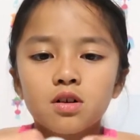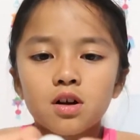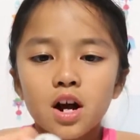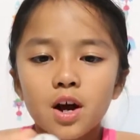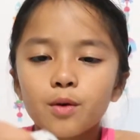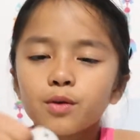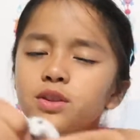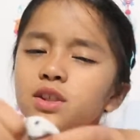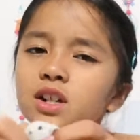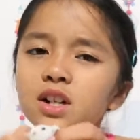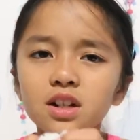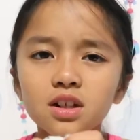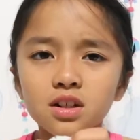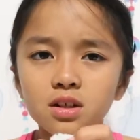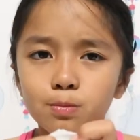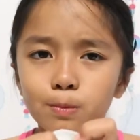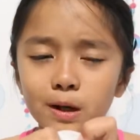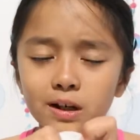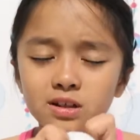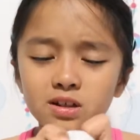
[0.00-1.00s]
I wasn't
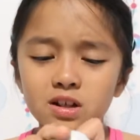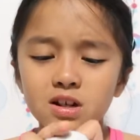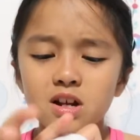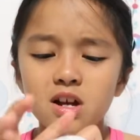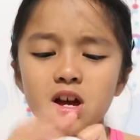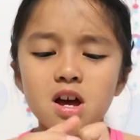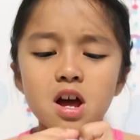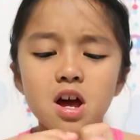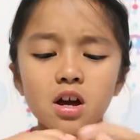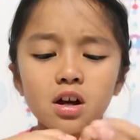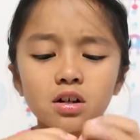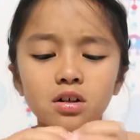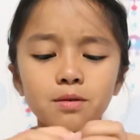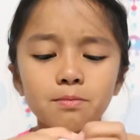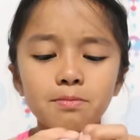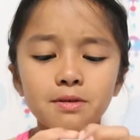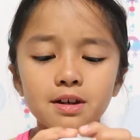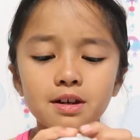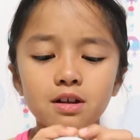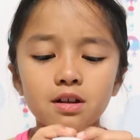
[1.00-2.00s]
expecting it to
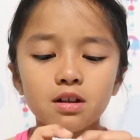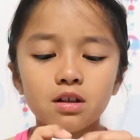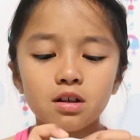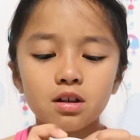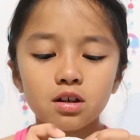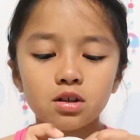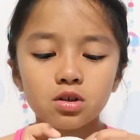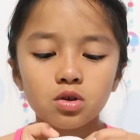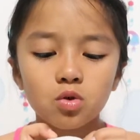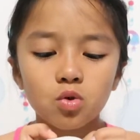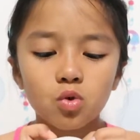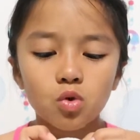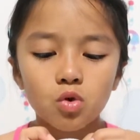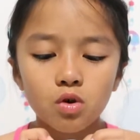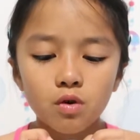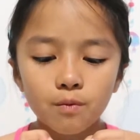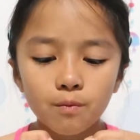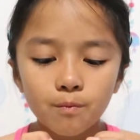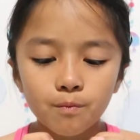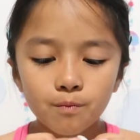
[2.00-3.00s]
be this
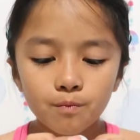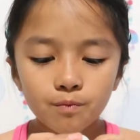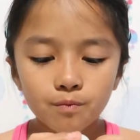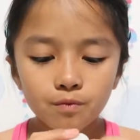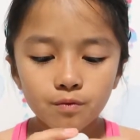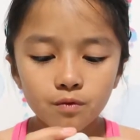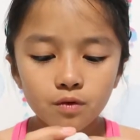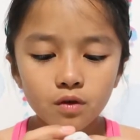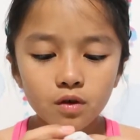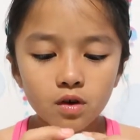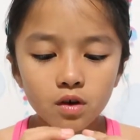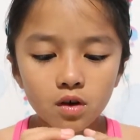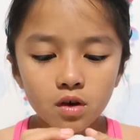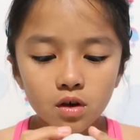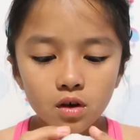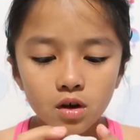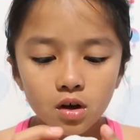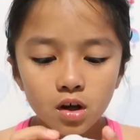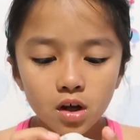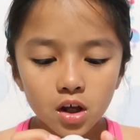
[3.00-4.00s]
cool.
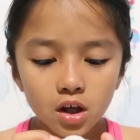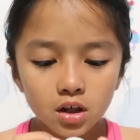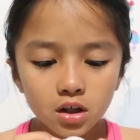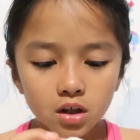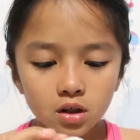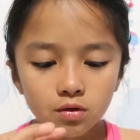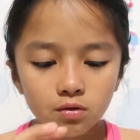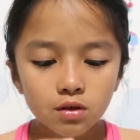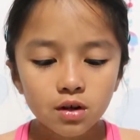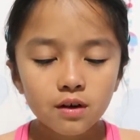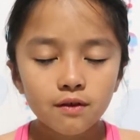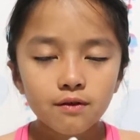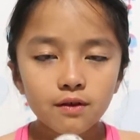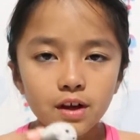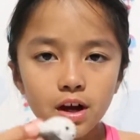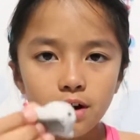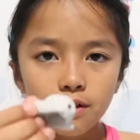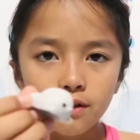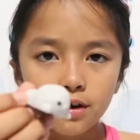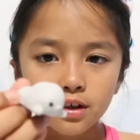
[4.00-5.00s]
And then we have
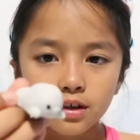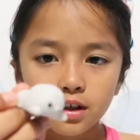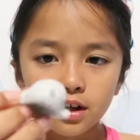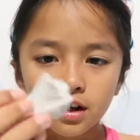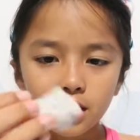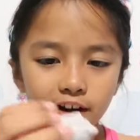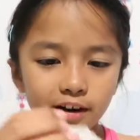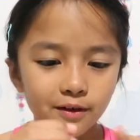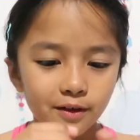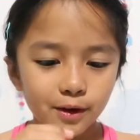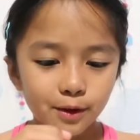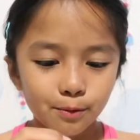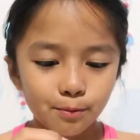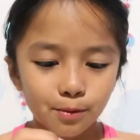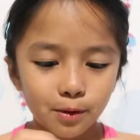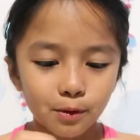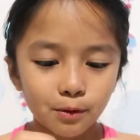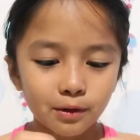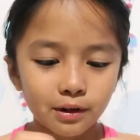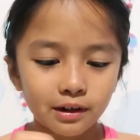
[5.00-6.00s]
that right there. I already
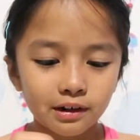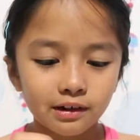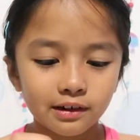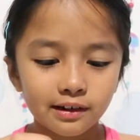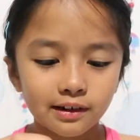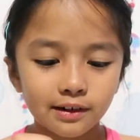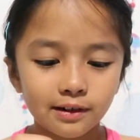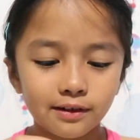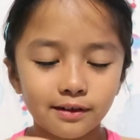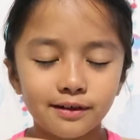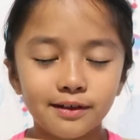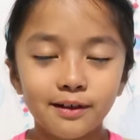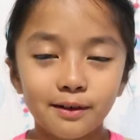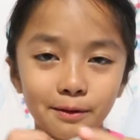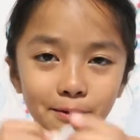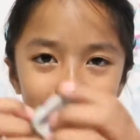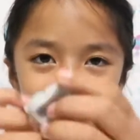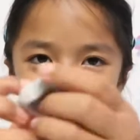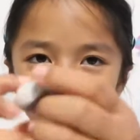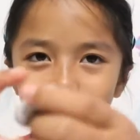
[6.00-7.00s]
broke it a little.
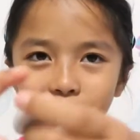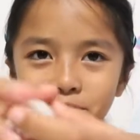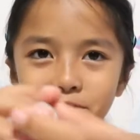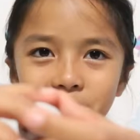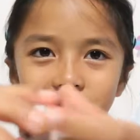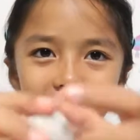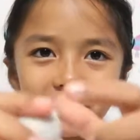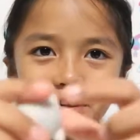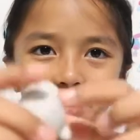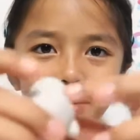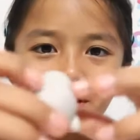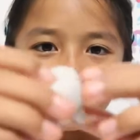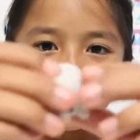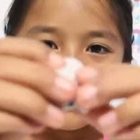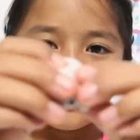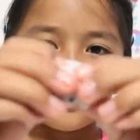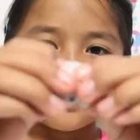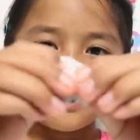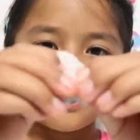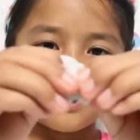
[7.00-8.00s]
Oh well.
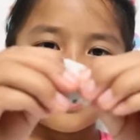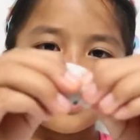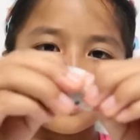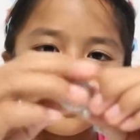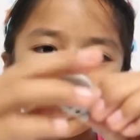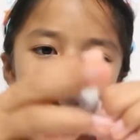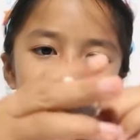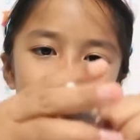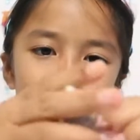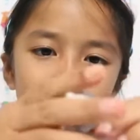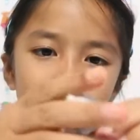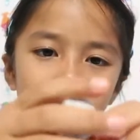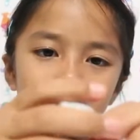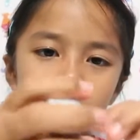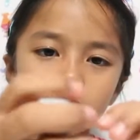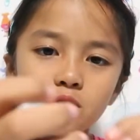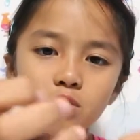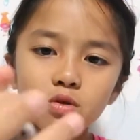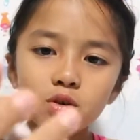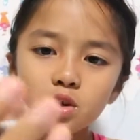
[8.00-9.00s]
But it's
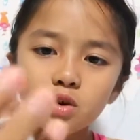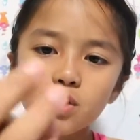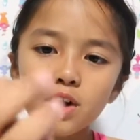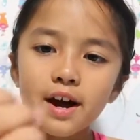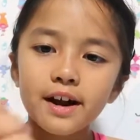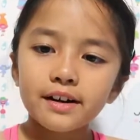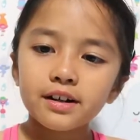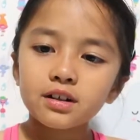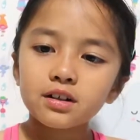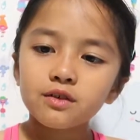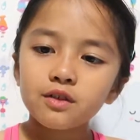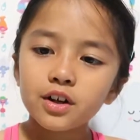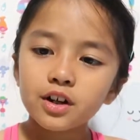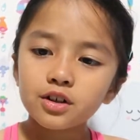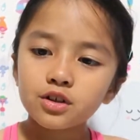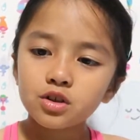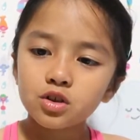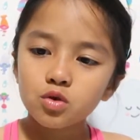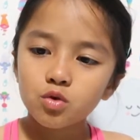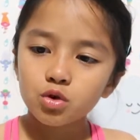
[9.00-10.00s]
so cute and it's
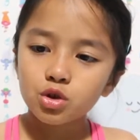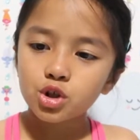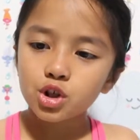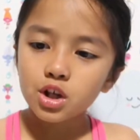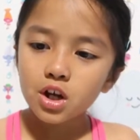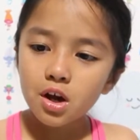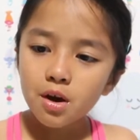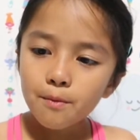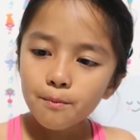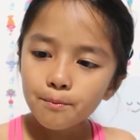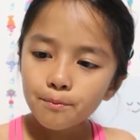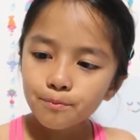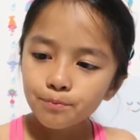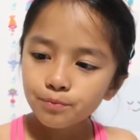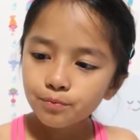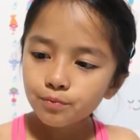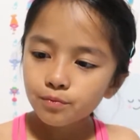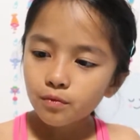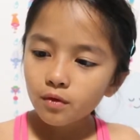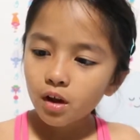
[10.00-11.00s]
very squishy.
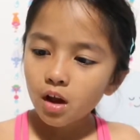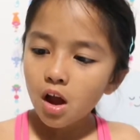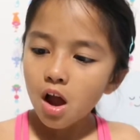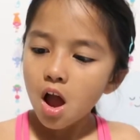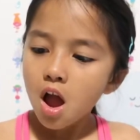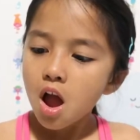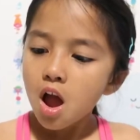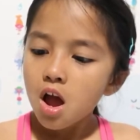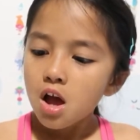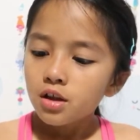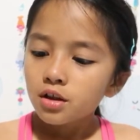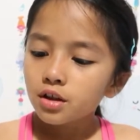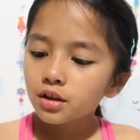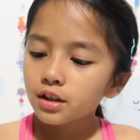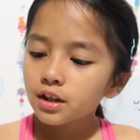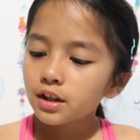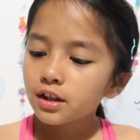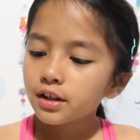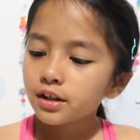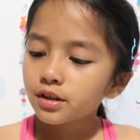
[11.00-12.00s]
The
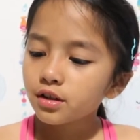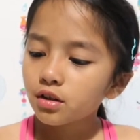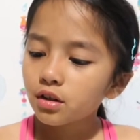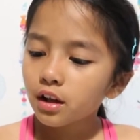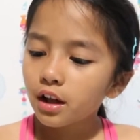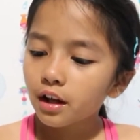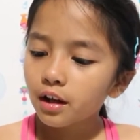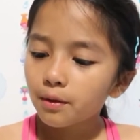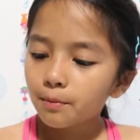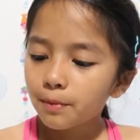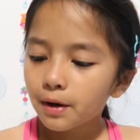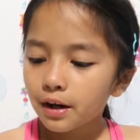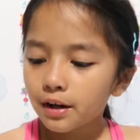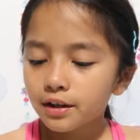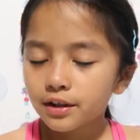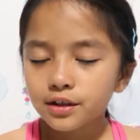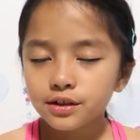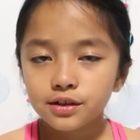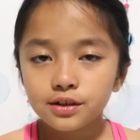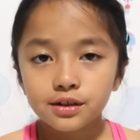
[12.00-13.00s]
thing I don't like about
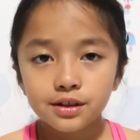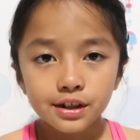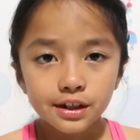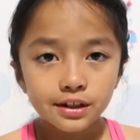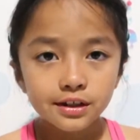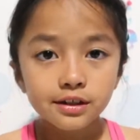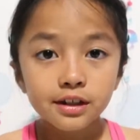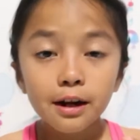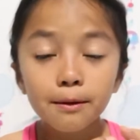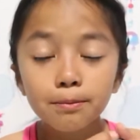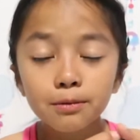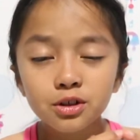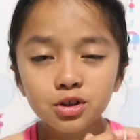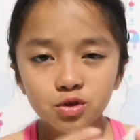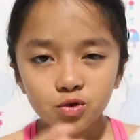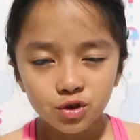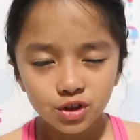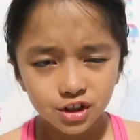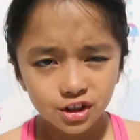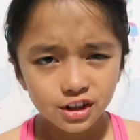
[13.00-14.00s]
it is these type of
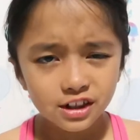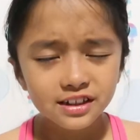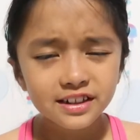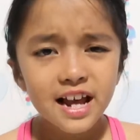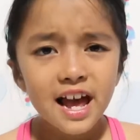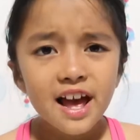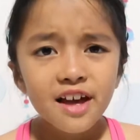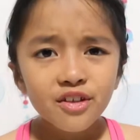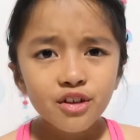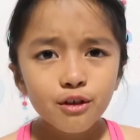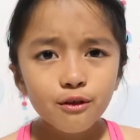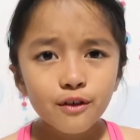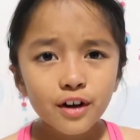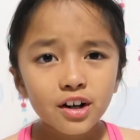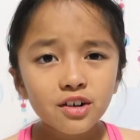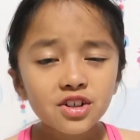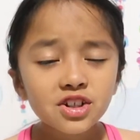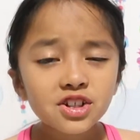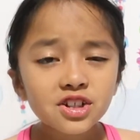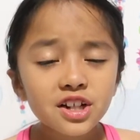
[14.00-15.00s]
squishies, they're
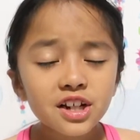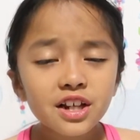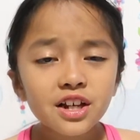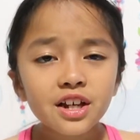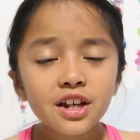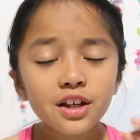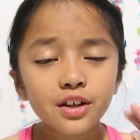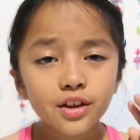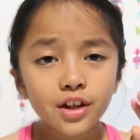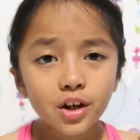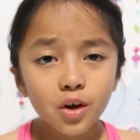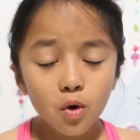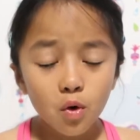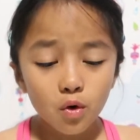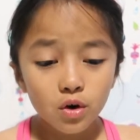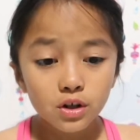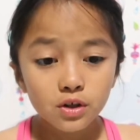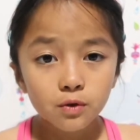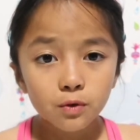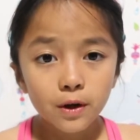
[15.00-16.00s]
very sticky and they
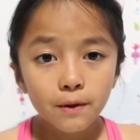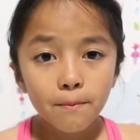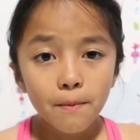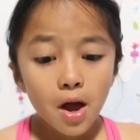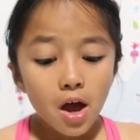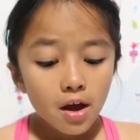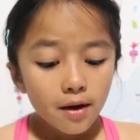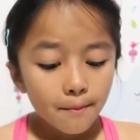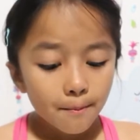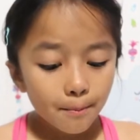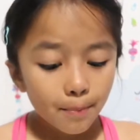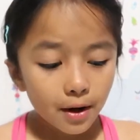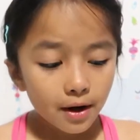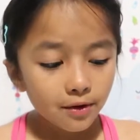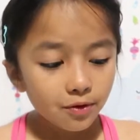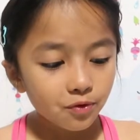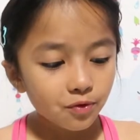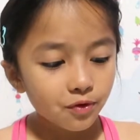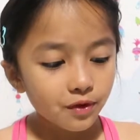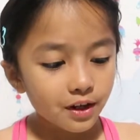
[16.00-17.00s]
always rip,
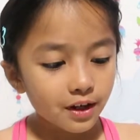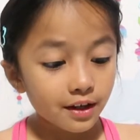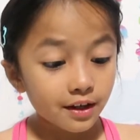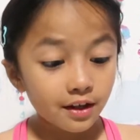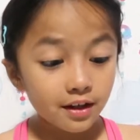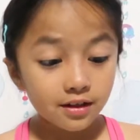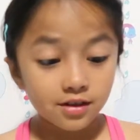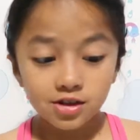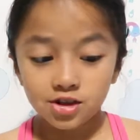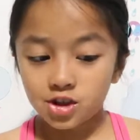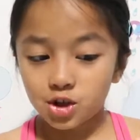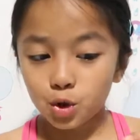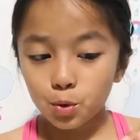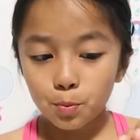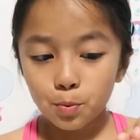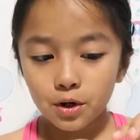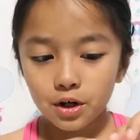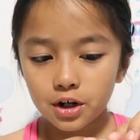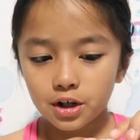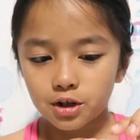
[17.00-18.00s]
but it's
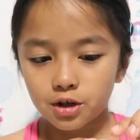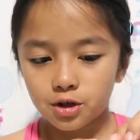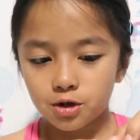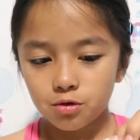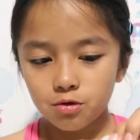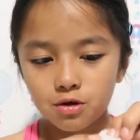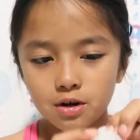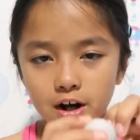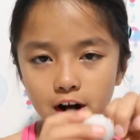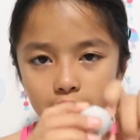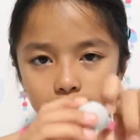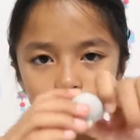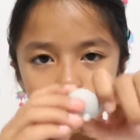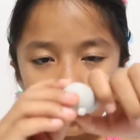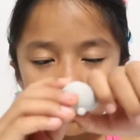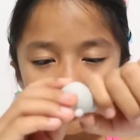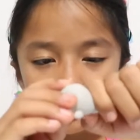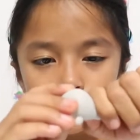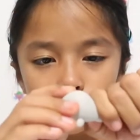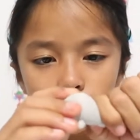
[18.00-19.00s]
still pretty cute, guys.
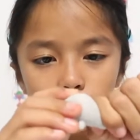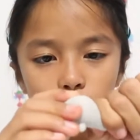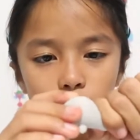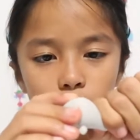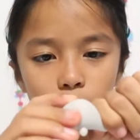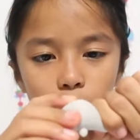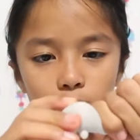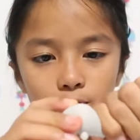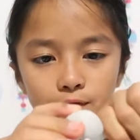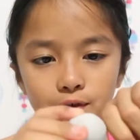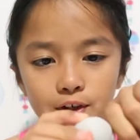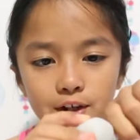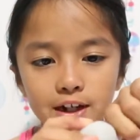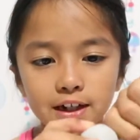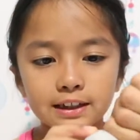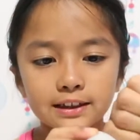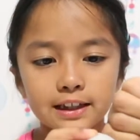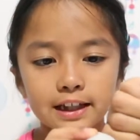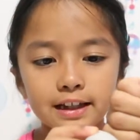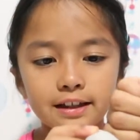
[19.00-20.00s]
Comment down below if you
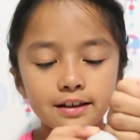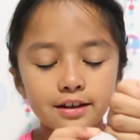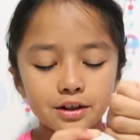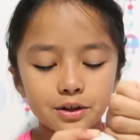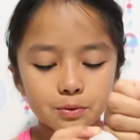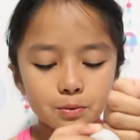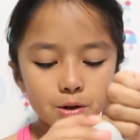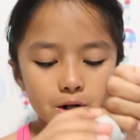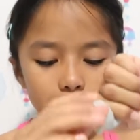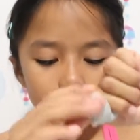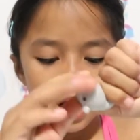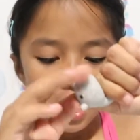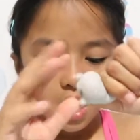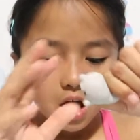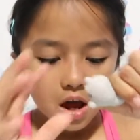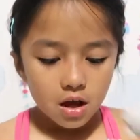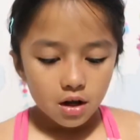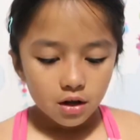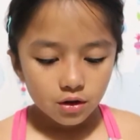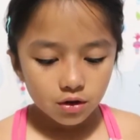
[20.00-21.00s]
guys like this one.
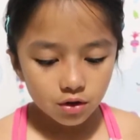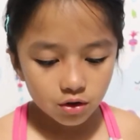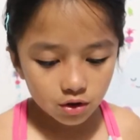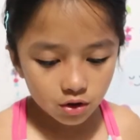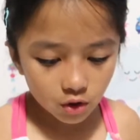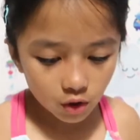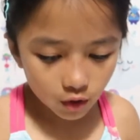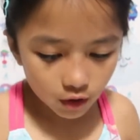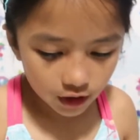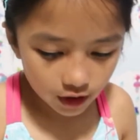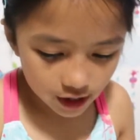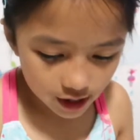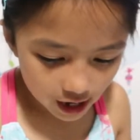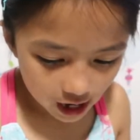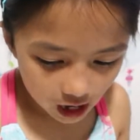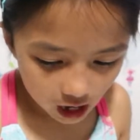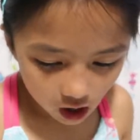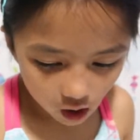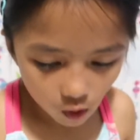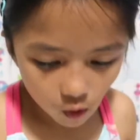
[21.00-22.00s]
So
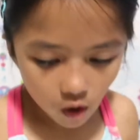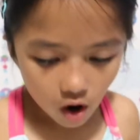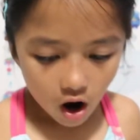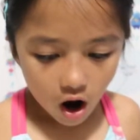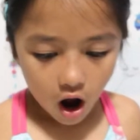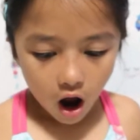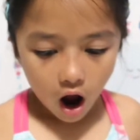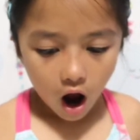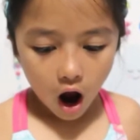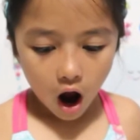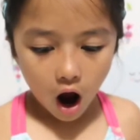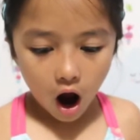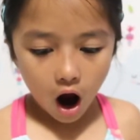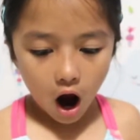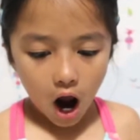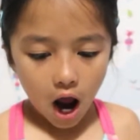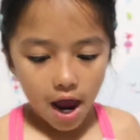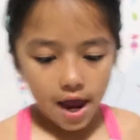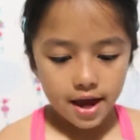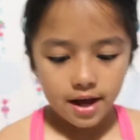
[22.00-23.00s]
now
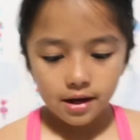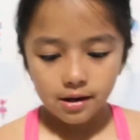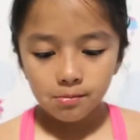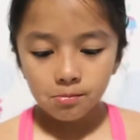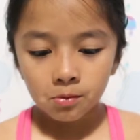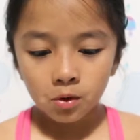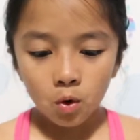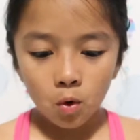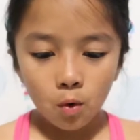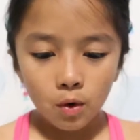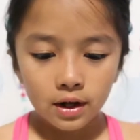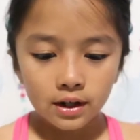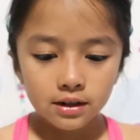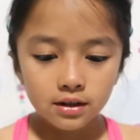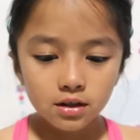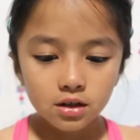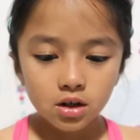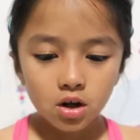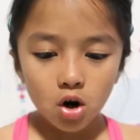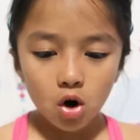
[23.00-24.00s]
I am
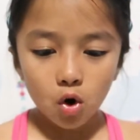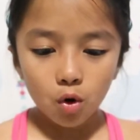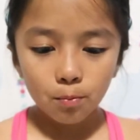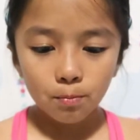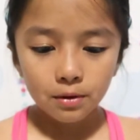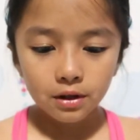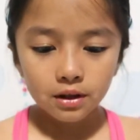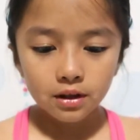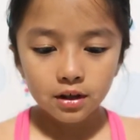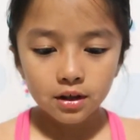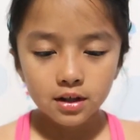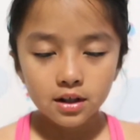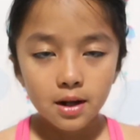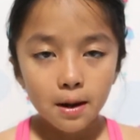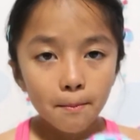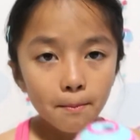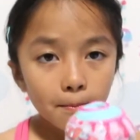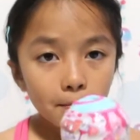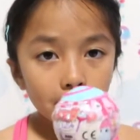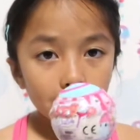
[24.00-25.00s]
going to open this
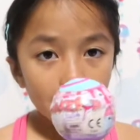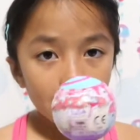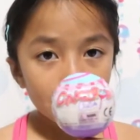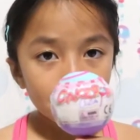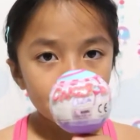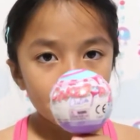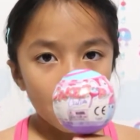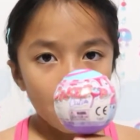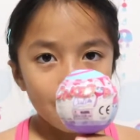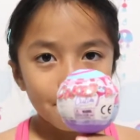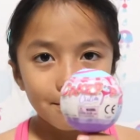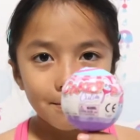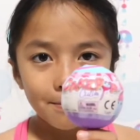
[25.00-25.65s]
cake pop.